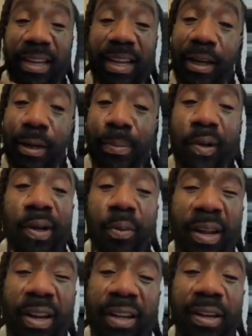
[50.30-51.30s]
Had
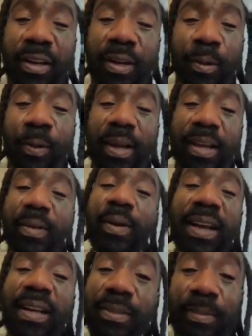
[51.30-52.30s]
Nina boy running in the
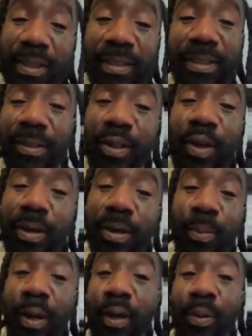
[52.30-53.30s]
rain. We got some shit
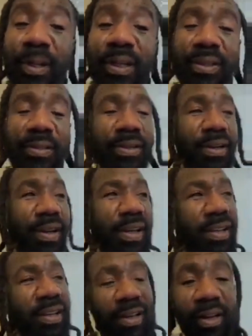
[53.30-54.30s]
to talk about, blood.
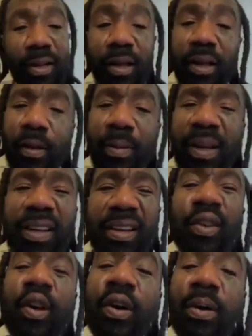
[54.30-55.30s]
So like.
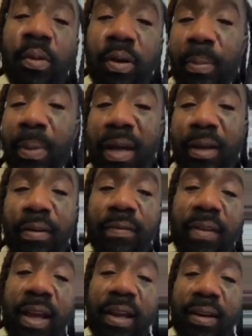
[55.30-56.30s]
Oh, blood, you know I'm going
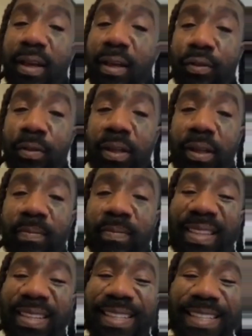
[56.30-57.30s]
back on Vlad next
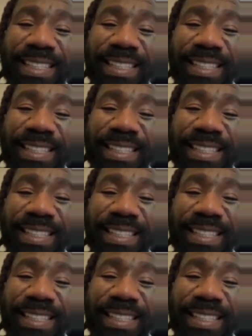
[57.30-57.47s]
week.